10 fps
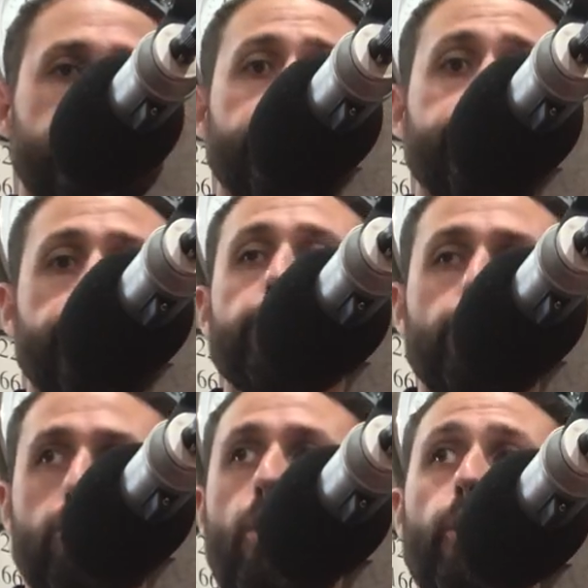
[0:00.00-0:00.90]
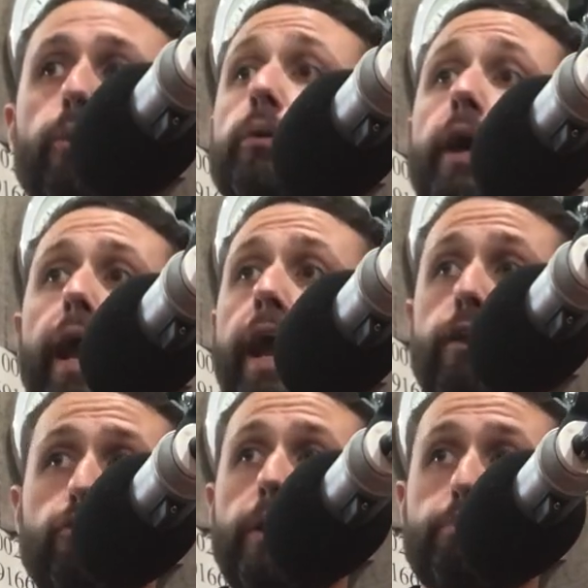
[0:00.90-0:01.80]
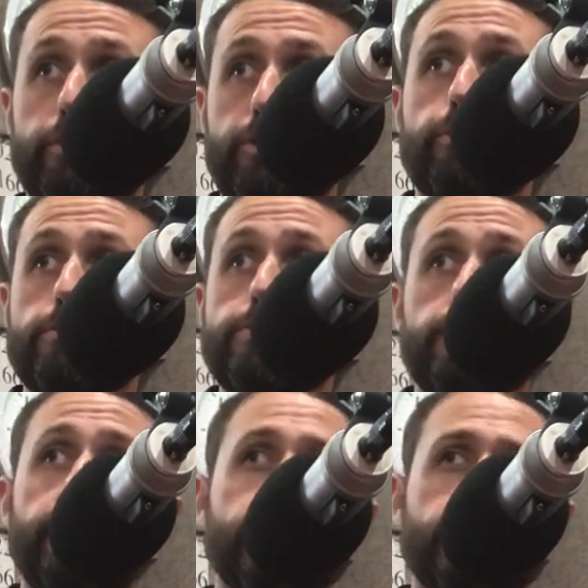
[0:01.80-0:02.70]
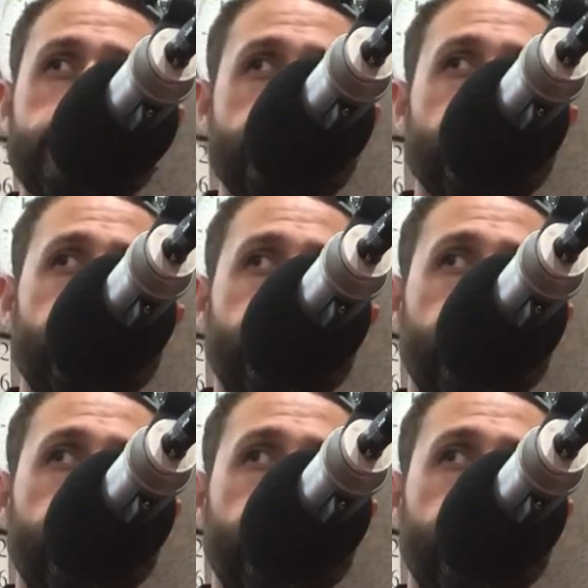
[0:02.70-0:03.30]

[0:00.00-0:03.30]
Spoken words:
live, grow, and reproduce in this